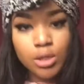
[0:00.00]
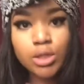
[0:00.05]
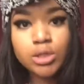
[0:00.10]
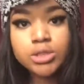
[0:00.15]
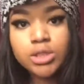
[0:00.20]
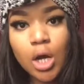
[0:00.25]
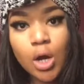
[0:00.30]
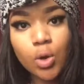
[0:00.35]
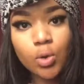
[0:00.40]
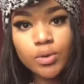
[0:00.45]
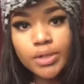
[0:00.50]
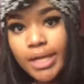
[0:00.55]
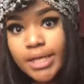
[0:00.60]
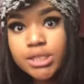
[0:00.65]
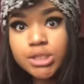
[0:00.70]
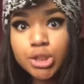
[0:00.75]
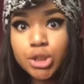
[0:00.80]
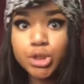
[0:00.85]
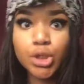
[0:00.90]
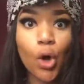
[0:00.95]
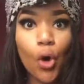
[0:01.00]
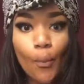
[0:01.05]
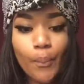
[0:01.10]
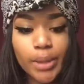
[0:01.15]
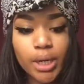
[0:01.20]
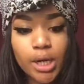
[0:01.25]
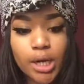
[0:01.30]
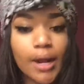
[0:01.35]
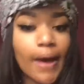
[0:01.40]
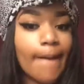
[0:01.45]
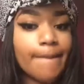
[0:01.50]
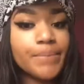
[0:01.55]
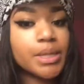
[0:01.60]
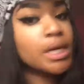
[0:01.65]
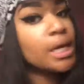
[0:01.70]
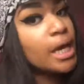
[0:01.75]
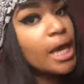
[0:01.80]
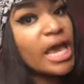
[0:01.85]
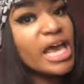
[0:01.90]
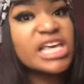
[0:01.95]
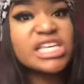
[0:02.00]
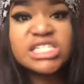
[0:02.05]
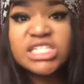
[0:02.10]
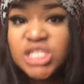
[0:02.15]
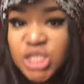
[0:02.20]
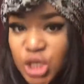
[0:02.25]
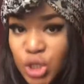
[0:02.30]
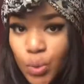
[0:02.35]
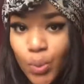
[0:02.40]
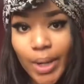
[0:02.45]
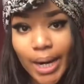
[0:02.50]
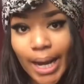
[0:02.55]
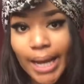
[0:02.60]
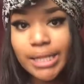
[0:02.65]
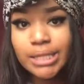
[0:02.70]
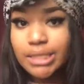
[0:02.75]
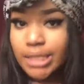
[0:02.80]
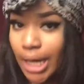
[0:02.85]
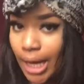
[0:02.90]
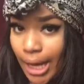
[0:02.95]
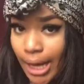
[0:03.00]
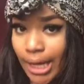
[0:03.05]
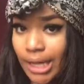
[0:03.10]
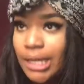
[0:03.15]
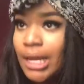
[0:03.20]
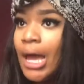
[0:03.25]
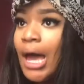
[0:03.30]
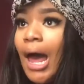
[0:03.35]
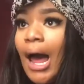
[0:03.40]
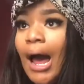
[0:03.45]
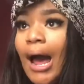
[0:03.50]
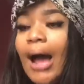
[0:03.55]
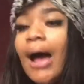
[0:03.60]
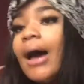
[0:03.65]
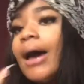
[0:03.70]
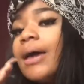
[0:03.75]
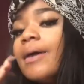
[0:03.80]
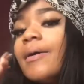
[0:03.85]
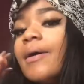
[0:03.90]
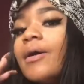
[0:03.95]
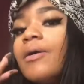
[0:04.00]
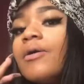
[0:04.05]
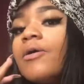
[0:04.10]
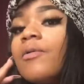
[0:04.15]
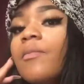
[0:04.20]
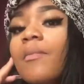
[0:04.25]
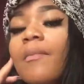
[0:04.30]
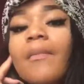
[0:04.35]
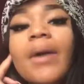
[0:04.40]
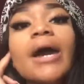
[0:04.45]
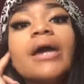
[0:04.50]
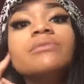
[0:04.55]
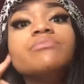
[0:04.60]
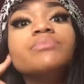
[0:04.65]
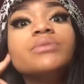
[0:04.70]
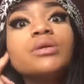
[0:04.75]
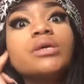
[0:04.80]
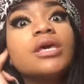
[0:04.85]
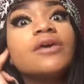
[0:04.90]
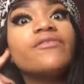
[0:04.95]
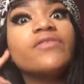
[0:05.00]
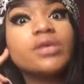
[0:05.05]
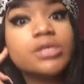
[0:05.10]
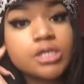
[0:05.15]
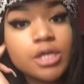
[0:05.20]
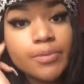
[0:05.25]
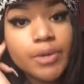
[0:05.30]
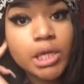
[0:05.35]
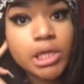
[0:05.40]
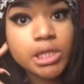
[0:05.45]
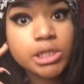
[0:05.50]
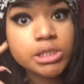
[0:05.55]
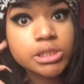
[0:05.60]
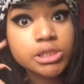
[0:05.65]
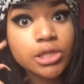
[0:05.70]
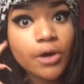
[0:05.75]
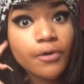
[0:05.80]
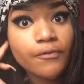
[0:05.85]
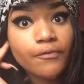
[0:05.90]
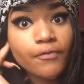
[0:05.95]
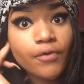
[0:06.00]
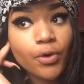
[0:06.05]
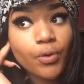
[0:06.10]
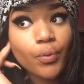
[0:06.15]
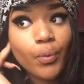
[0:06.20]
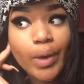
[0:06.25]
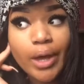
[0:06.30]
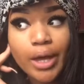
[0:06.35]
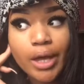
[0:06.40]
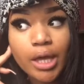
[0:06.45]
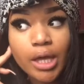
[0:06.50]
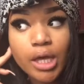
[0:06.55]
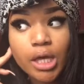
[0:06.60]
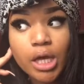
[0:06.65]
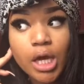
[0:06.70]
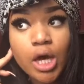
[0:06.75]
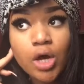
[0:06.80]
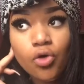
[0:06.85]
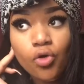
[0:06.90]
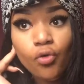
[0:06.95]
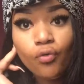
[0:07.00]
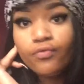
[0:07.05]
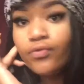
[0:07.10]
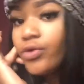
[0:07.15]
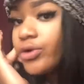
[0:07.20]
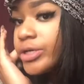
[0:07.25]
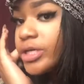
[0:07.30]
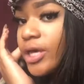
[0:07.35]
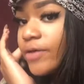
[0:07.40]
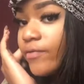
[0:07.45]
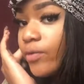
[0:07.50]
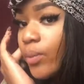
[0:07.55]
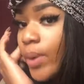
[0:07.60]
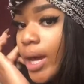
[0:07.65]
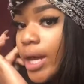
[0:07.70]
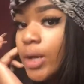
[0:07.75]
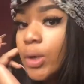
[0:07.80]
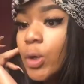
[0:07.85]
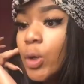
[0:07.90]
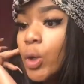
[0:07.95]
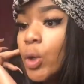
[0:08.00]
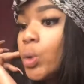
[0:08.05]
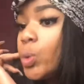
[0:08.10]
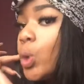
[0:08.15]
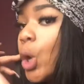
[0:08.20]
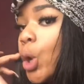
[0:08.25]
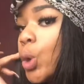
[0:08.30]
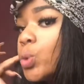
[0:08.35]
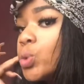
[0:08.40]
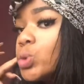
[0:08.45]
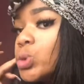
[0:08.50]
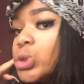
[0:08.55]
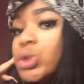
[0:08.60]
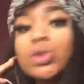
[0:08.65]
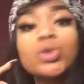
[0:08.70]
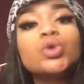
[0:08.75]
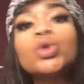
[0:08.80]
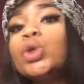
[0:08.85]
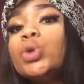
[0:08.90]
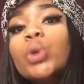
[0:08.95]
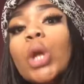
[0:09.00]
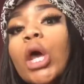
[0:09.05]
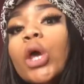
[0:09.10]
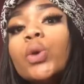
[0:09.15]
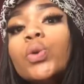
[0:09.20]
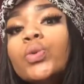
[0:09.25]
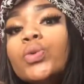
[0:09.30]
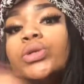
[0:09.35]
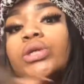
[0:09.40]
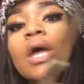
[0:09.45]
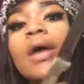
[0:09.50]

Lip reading: So let's just open it up and see what I got. I might be giving some of this stuff away for a giveaway. Who knows?